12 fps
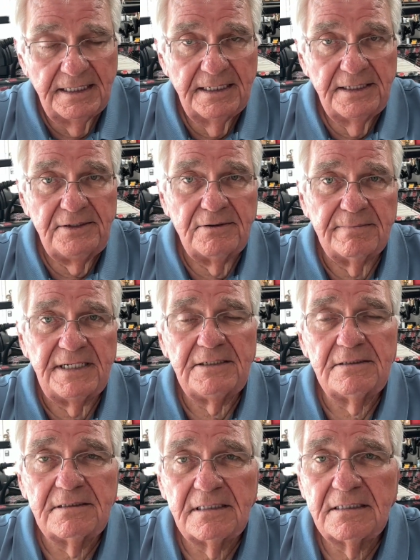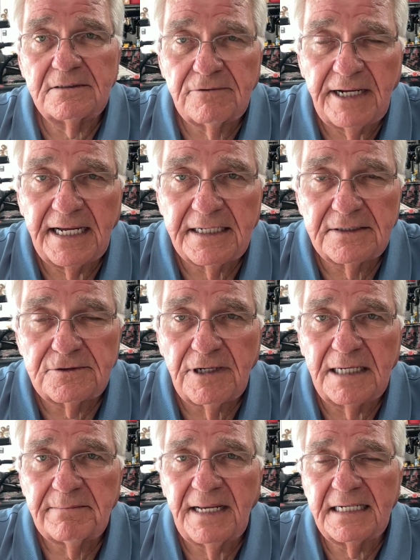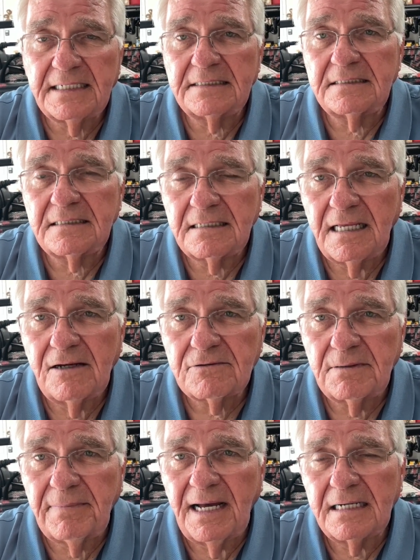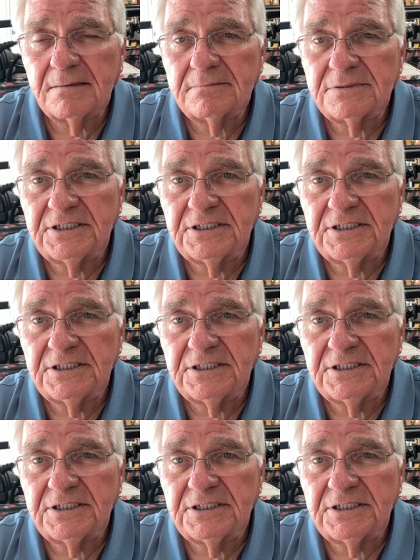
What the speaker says: you can be dragging a trout magnet along the bottom,